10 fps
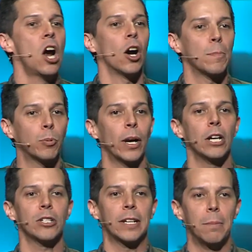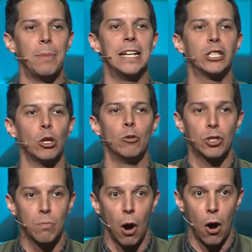our prayers can be too
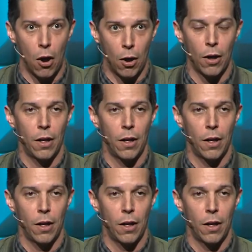small.